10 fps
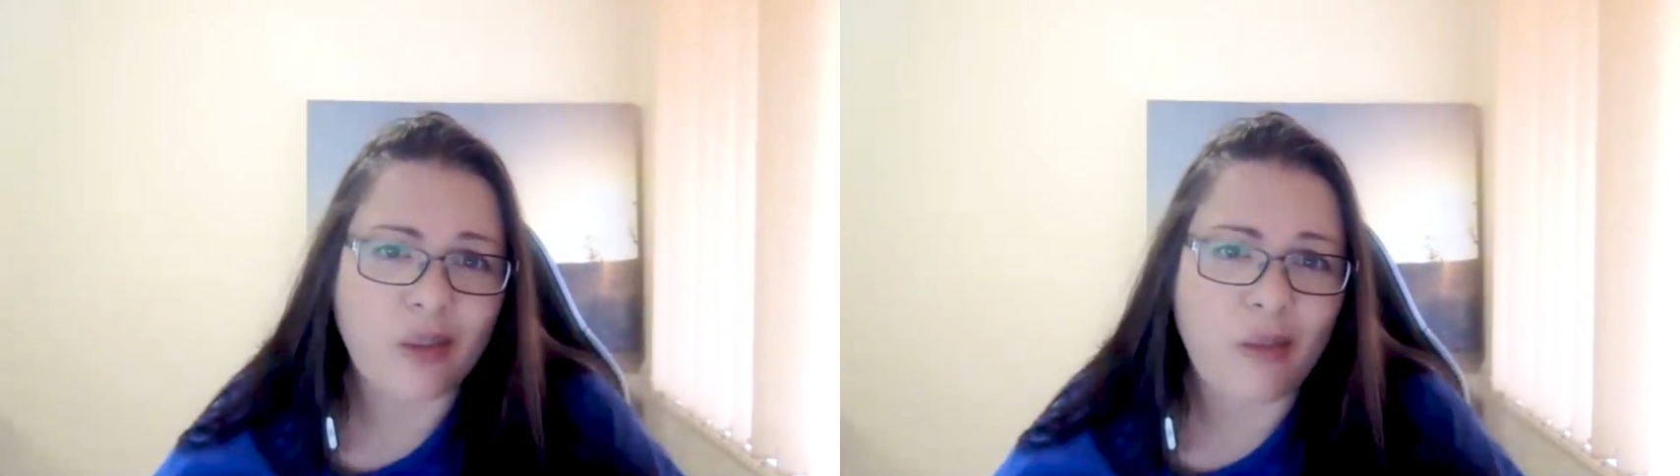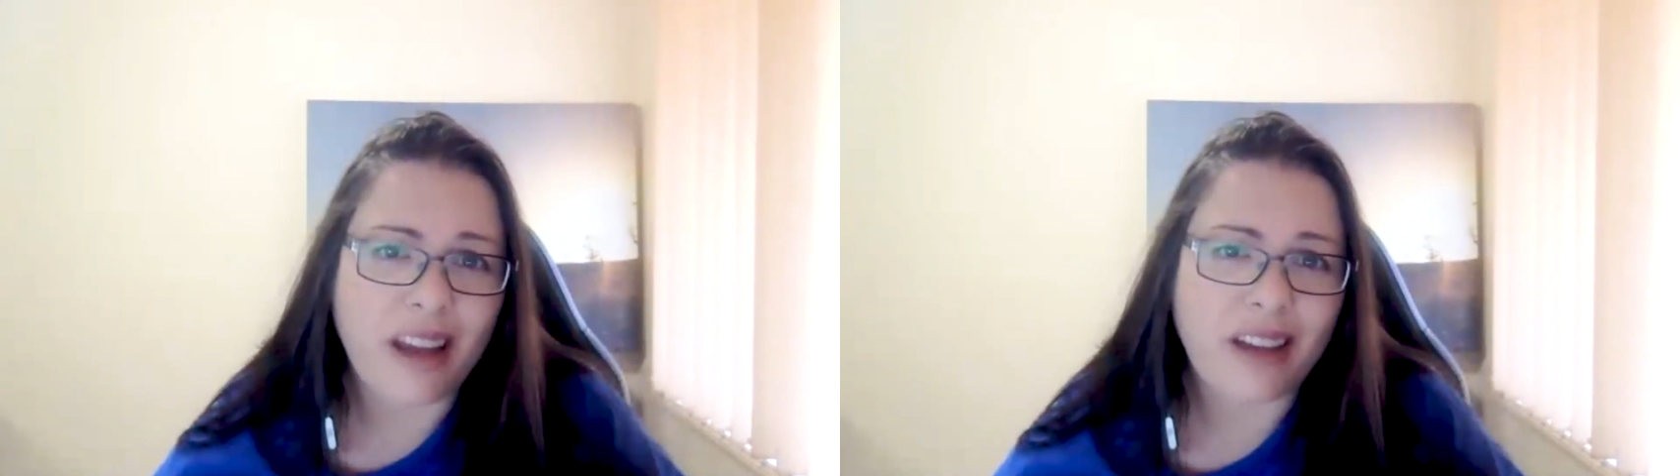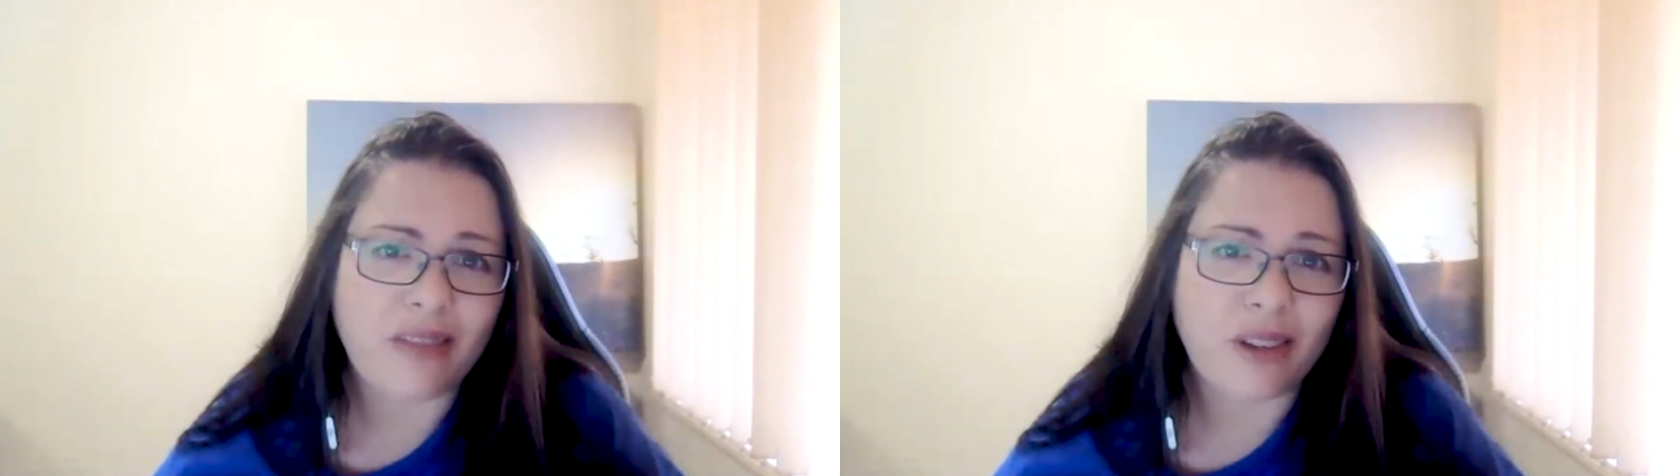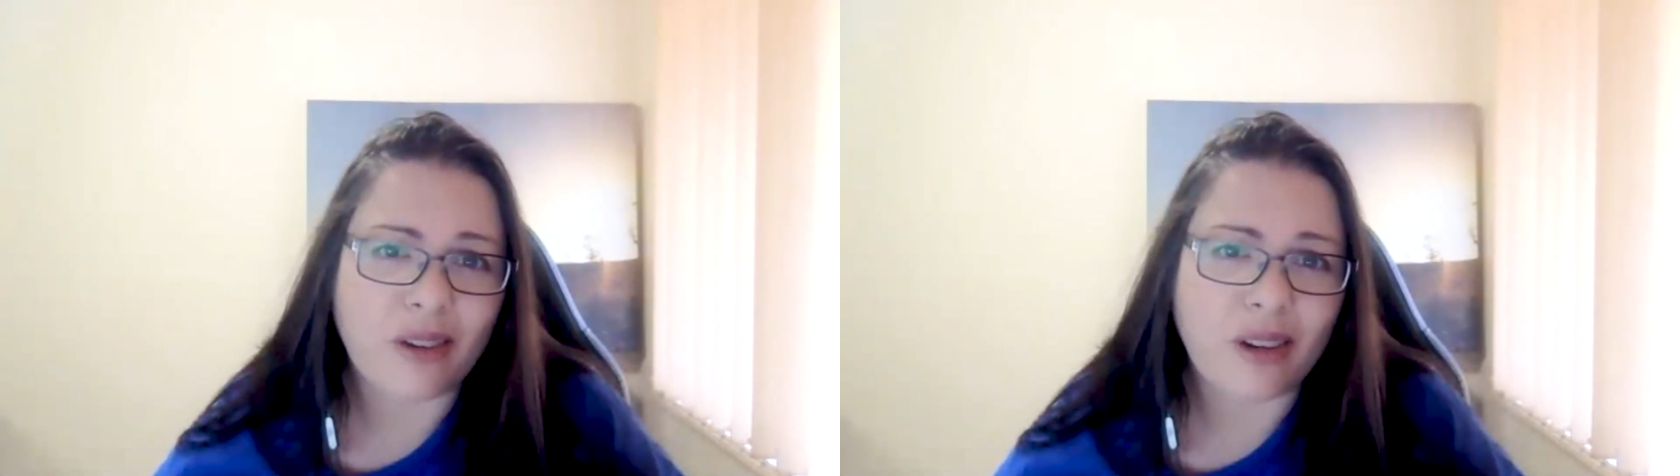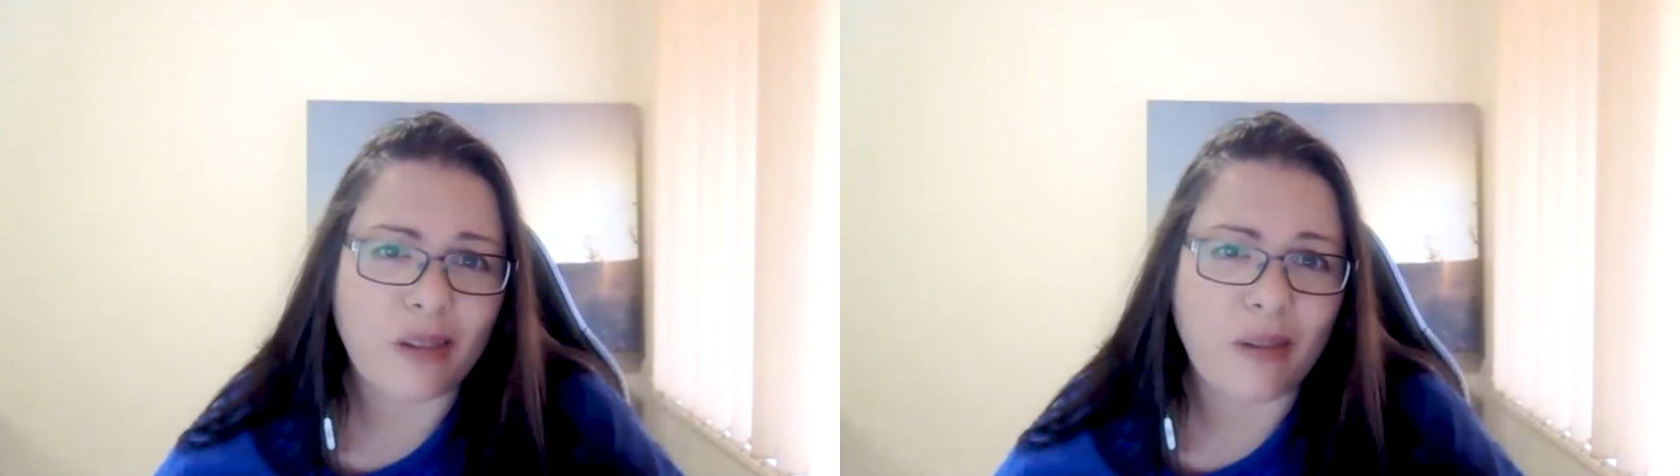or made for
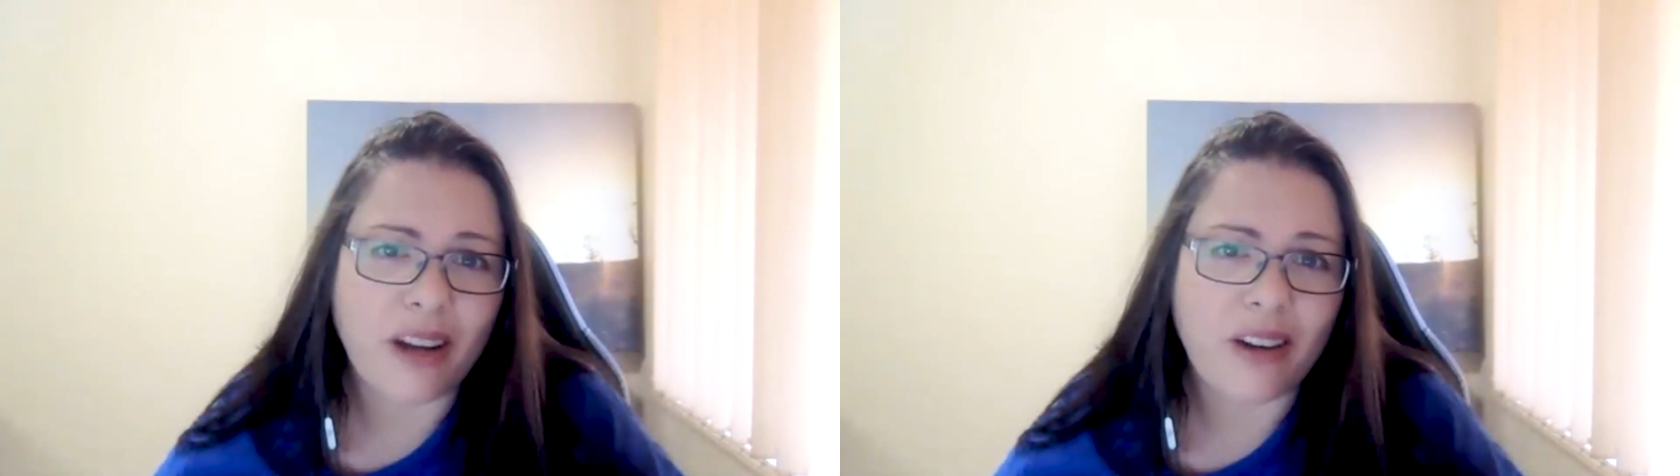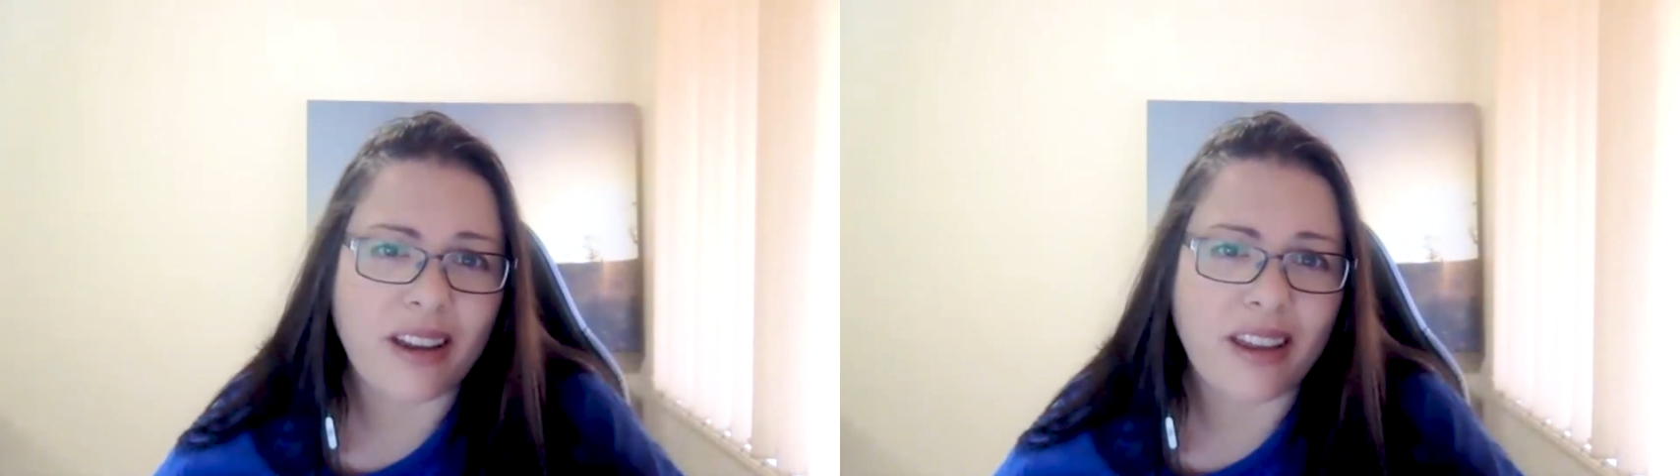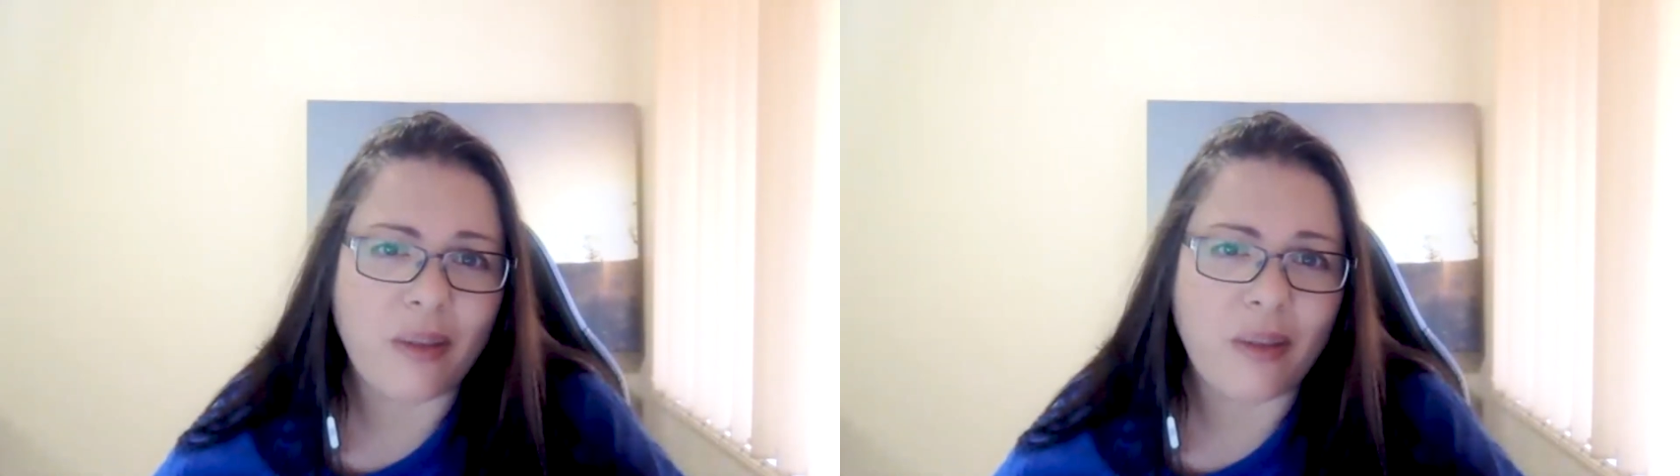chronic migraine,